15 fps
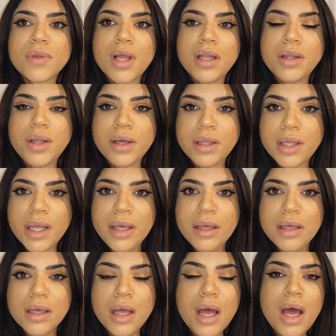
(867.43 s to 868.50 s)
look like.
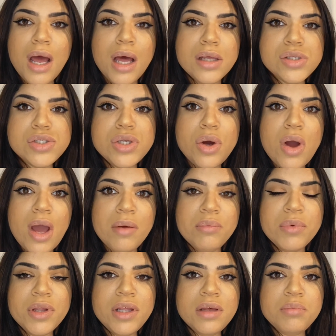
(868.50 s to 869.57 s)
So I'm
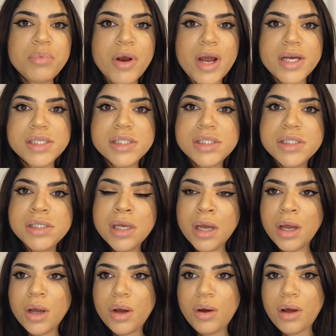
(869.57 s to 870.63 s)
really impressed
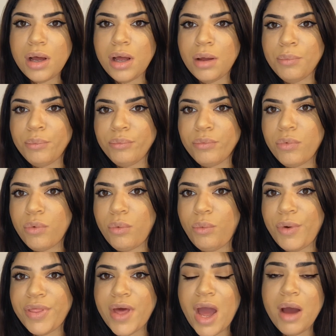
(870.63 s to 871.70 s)

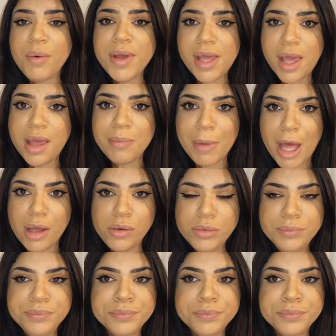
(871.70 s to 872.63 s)
with how it came out.